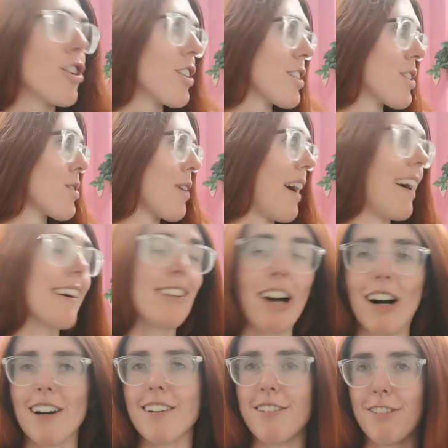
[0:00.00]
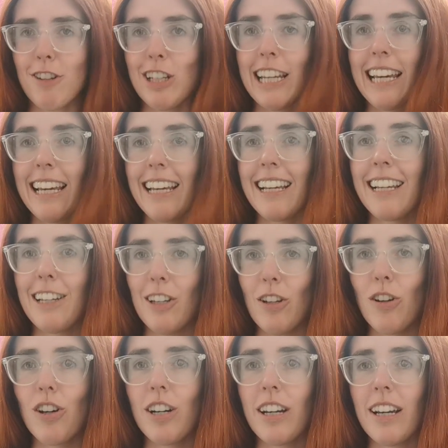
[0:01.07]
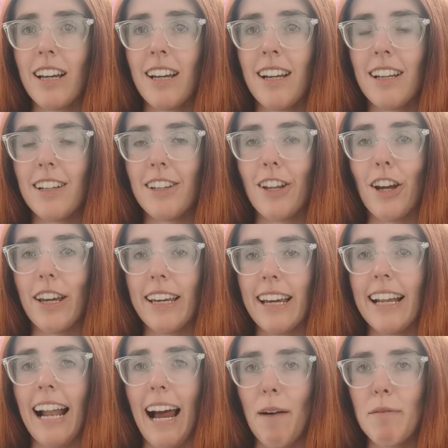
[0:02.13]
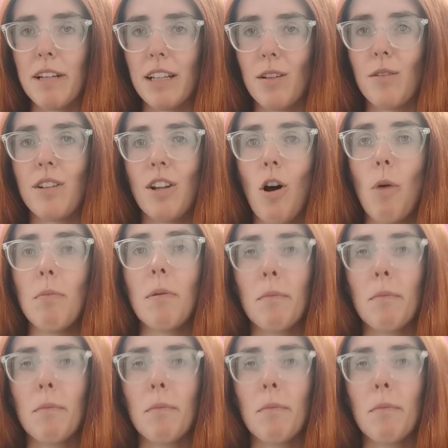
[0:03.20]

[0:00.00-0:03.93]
joggers as well, and I fully look like an absolute slob.